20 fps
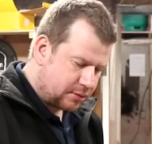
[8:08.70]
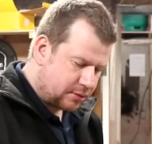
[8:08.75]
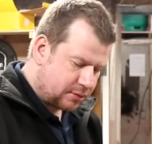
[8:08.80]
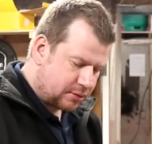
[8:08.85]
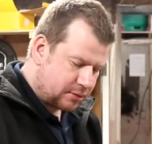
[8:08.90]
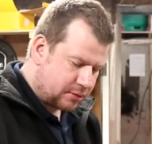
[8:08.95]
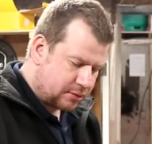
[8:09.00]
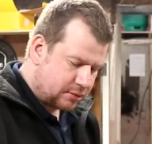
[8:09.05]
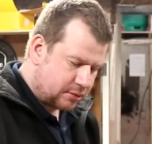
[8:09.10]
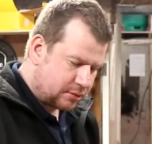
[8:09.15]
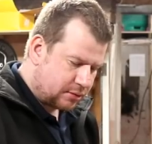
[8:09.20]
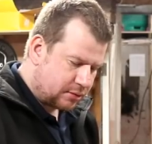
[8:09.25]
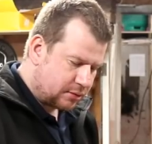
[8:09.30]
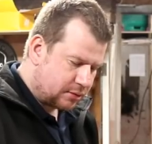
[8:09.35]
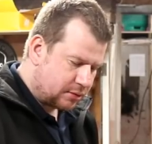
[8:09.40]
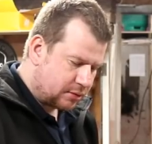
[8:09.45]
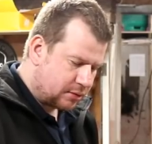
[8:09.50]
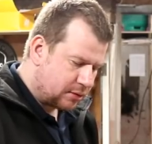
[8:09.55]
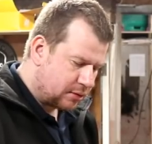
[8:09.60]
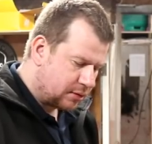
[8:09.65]

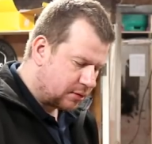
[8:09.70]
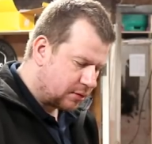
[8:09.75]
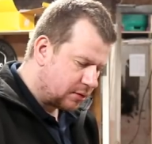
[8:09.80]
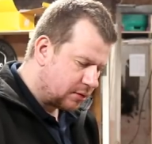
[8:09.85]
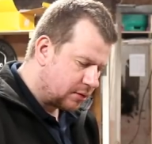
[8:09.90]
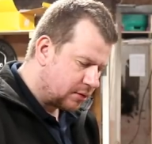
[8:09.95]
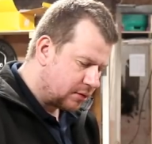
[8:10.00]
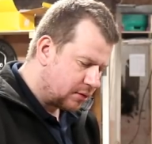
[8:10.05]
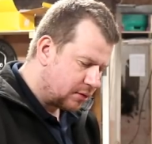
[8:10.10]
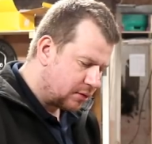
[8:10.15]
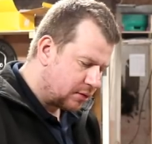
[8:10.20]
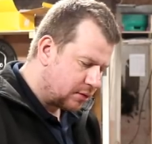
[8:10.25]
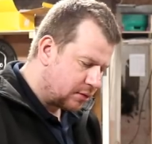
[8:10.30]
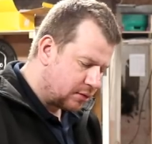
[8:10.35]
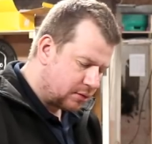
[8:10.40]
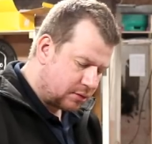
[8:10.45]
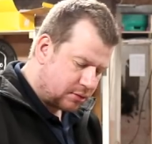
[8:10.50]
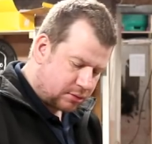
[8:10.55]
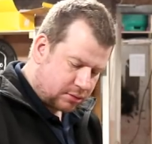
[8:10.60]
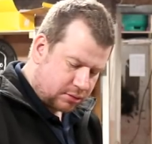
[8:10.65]

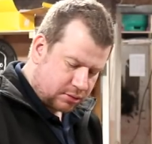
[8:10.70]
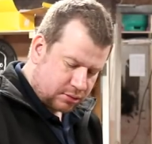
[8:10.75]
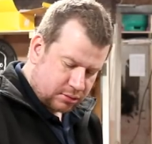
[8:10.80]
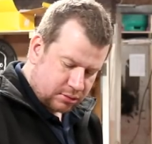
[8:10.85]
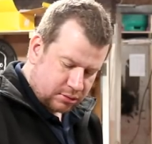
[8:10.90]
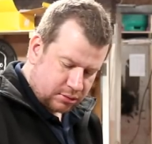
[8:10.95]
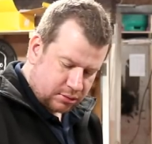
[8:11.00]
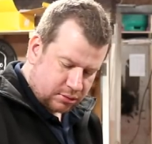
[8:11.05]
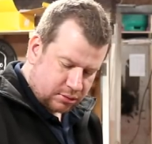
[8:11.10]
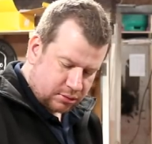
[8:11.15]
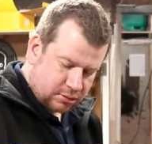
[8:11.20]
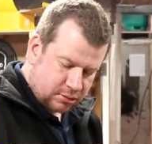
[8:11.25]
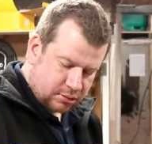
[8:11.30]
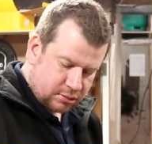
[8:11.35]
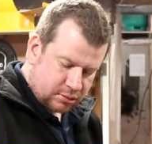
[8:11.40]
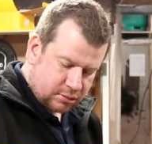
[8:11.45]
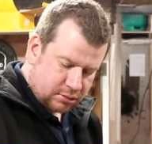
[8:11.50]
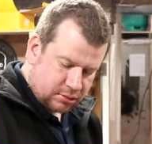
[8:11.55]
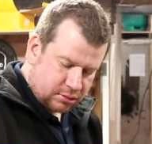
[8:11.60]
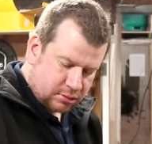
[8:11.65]

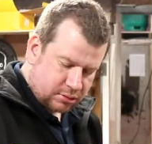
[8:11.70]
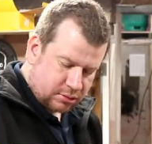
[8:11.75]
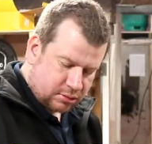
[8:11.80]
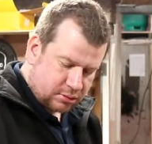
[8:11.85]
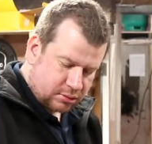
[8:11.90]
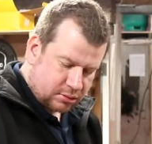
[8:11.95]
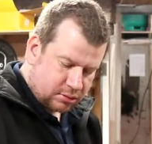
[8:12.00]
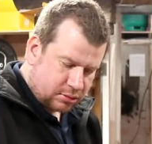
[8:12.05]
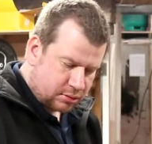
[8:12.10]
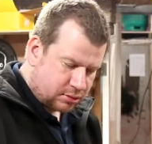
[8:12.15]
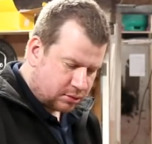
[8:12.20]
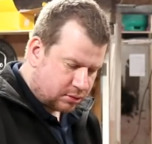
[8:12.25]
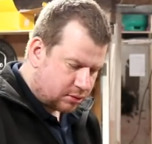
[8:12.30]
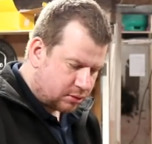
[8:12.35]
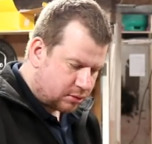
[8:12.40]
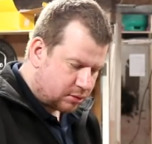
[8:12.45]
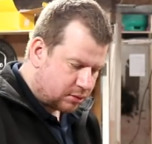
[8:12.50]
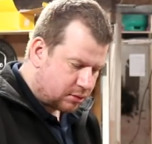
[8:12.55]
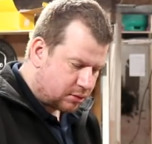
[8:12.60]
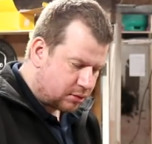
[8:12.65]

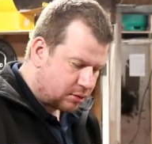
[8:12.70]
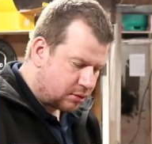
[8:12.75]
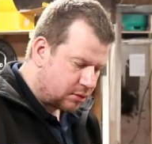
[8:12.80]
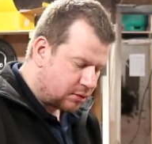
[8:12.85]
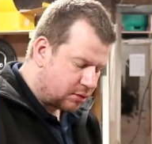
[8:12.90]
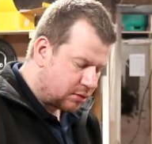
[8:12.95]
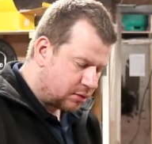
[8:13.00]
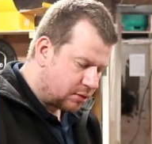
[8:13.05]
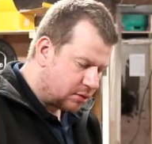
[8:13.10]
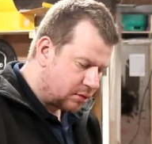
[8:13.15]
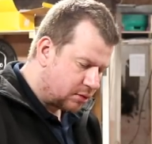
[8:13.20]
Nothing is said.